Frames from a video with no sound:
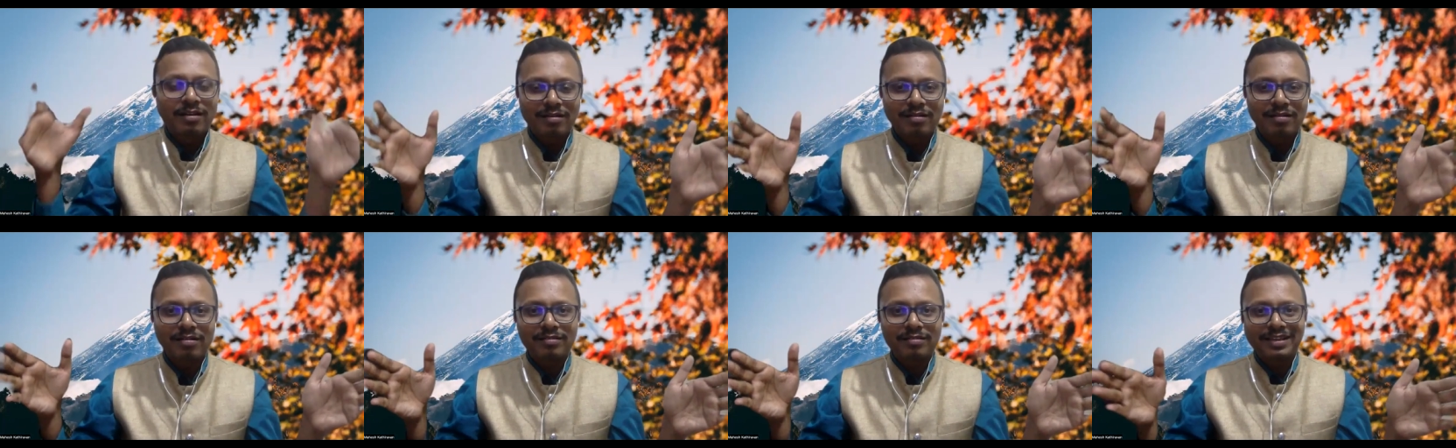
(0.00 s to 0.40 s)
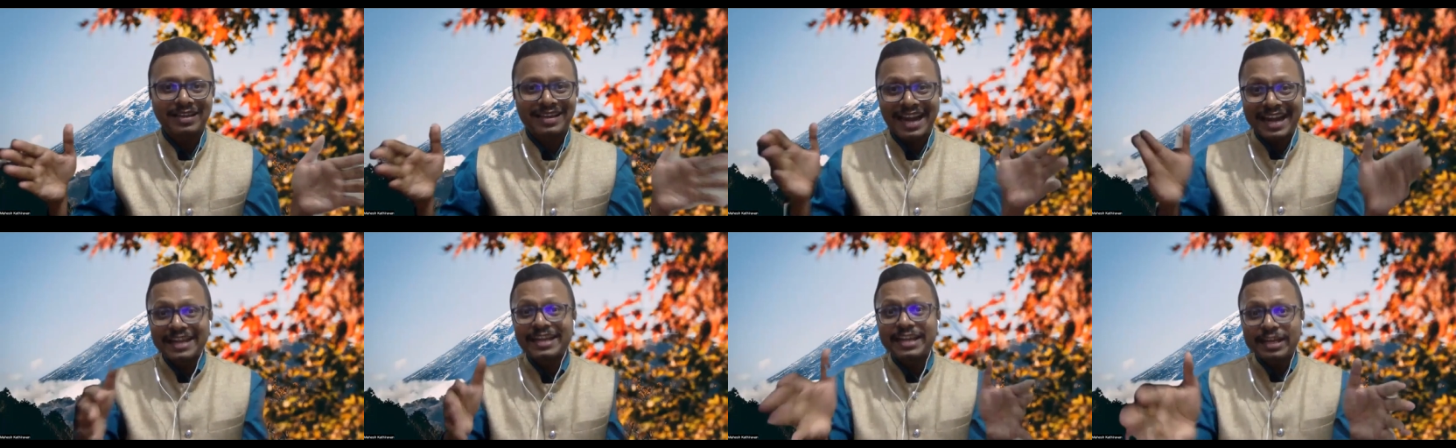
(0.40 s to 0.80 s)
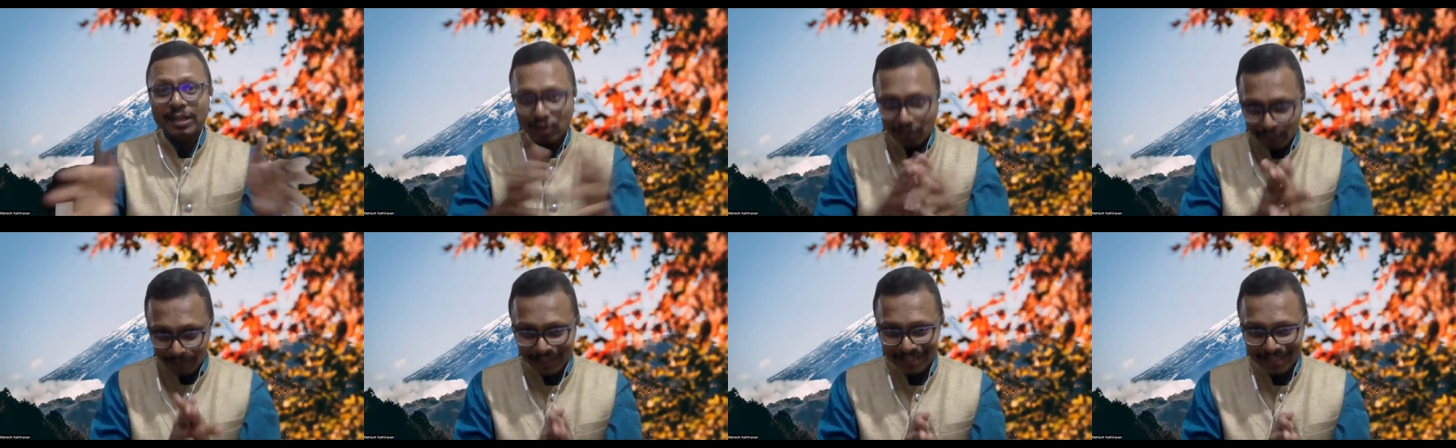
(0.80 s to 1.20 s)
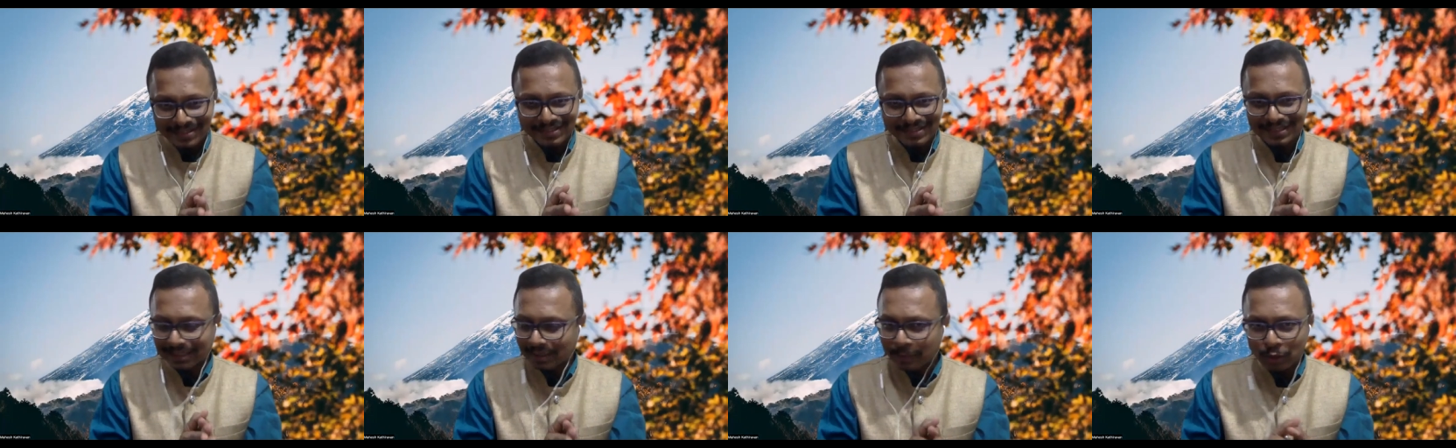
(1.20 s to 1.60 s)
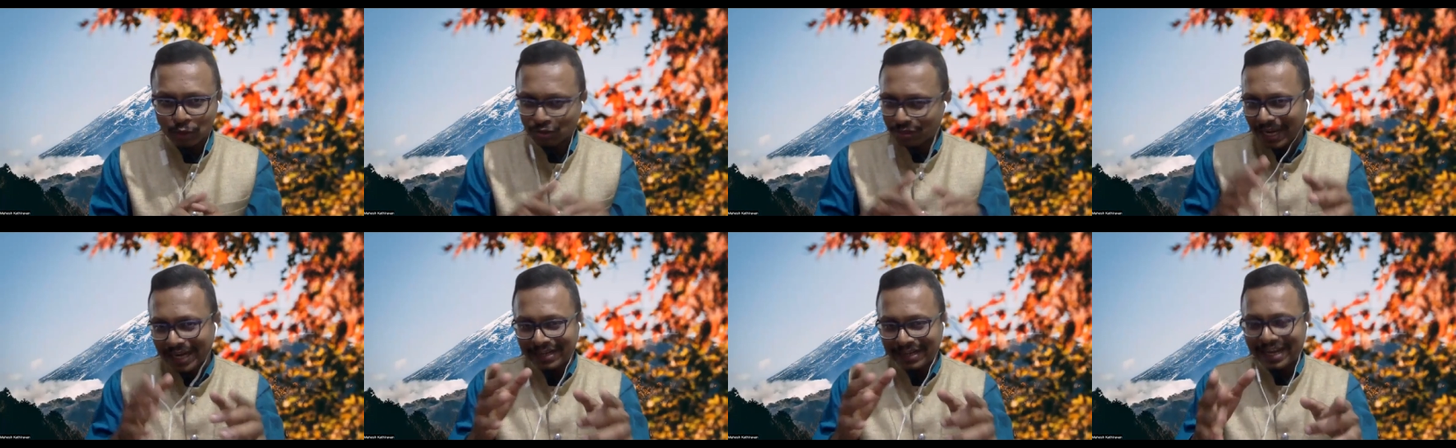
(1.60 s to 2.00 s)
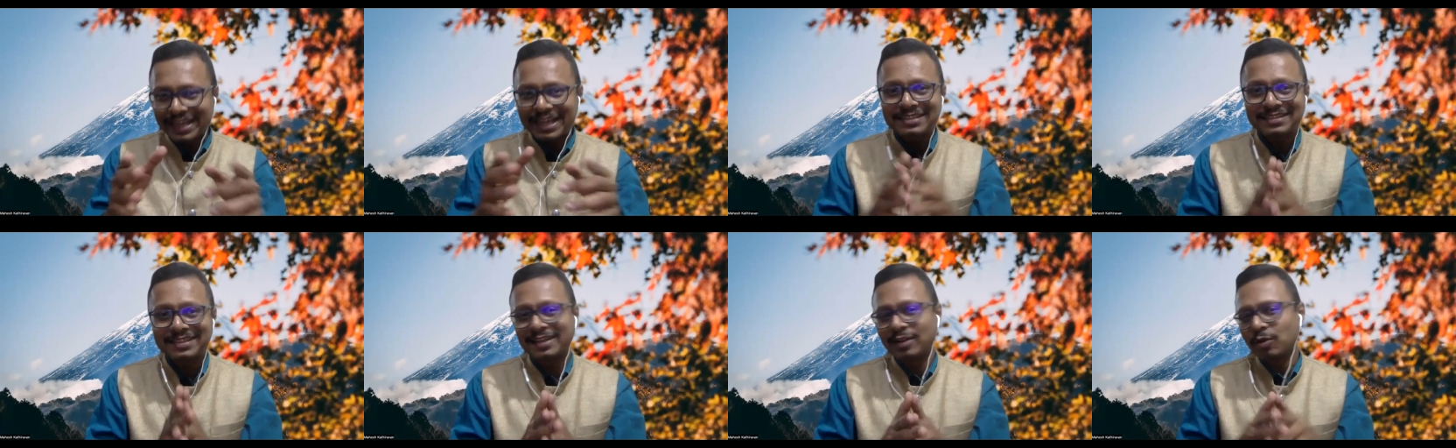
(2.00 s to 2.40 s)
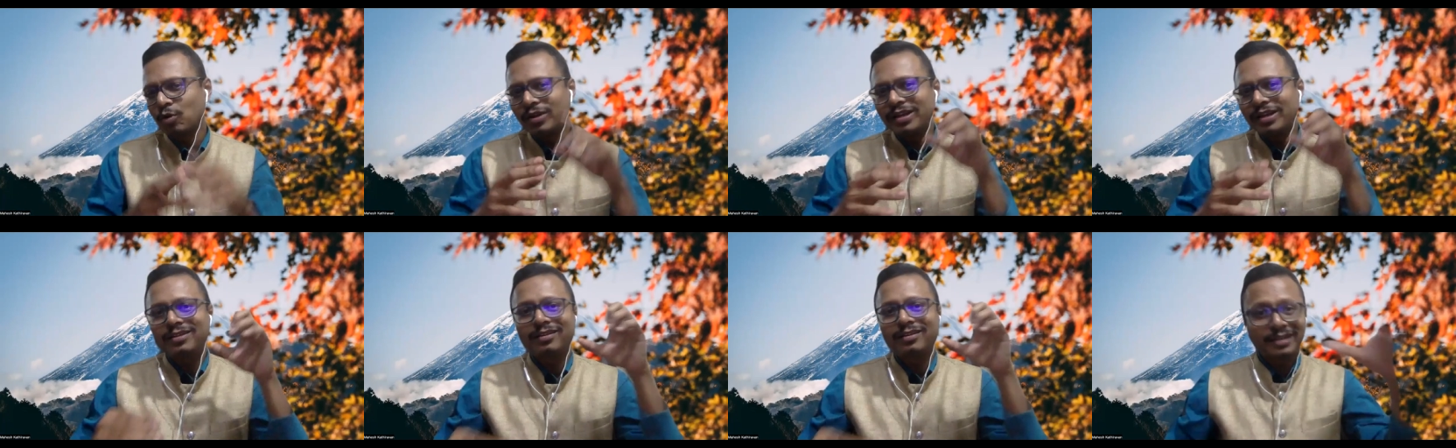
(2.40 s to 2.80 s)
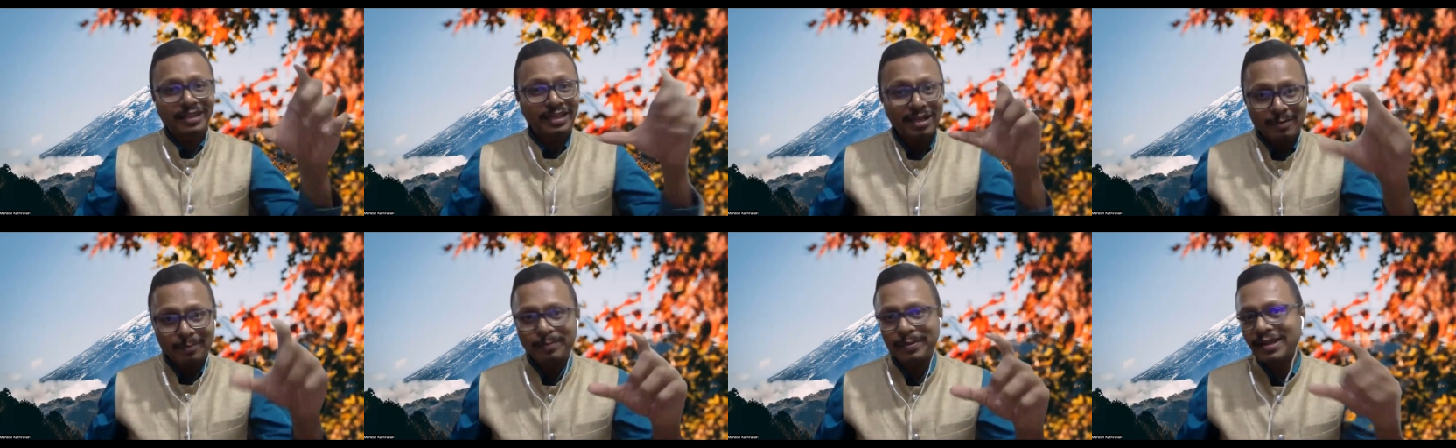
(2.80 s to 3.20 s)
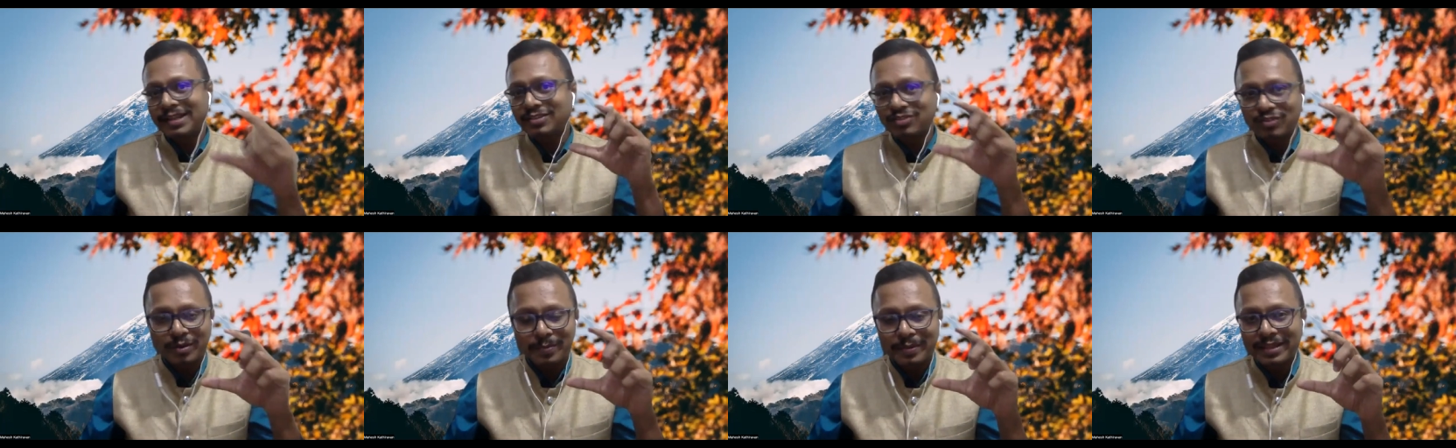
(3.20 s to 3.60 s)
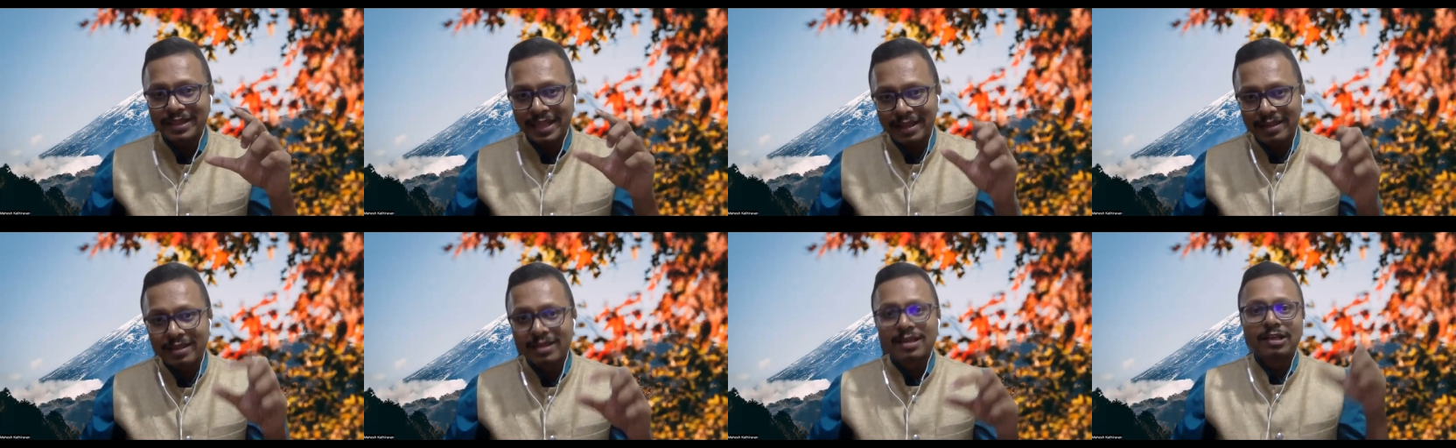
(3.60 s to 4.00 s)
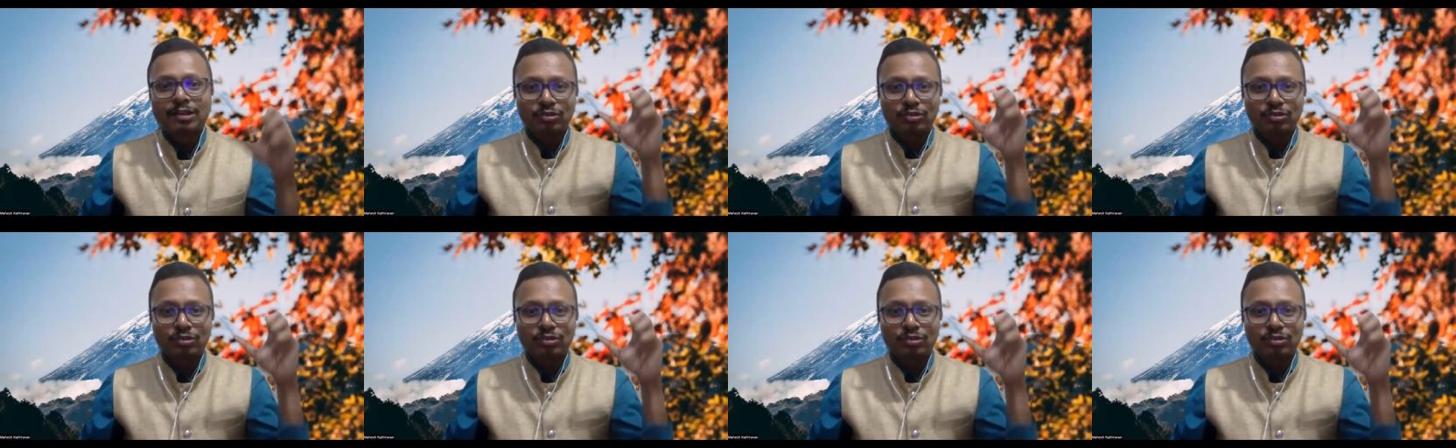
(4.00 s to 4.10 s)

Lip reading: criteria basis, because like I said, there are only 30 companies will be there.